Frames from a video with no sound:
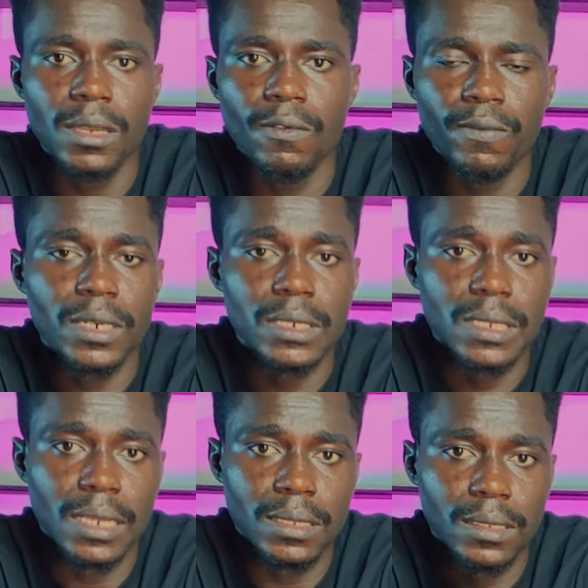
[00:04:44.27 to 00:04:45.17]
For
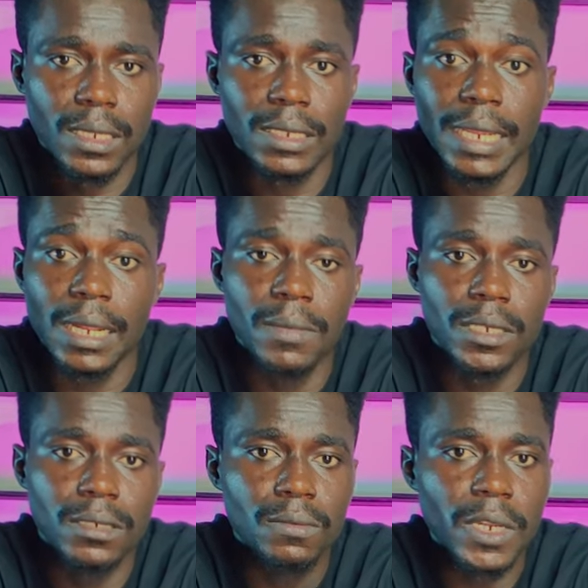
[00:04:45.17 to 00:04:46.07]
instance, the dynamic
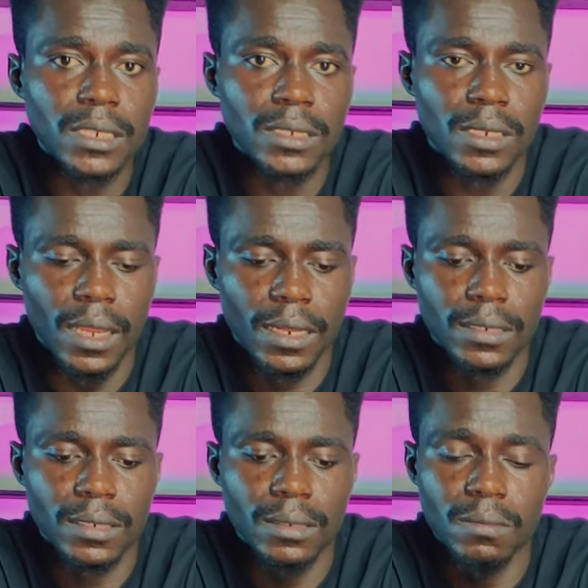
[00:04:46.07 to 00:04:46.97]
range and
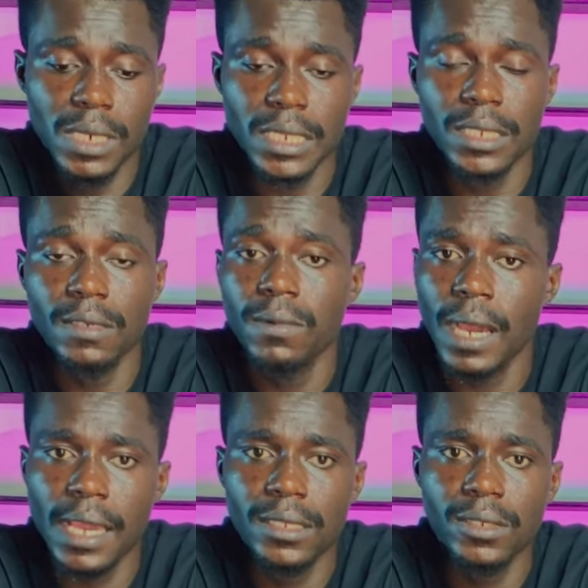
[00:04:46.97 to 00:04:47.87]
native ISO.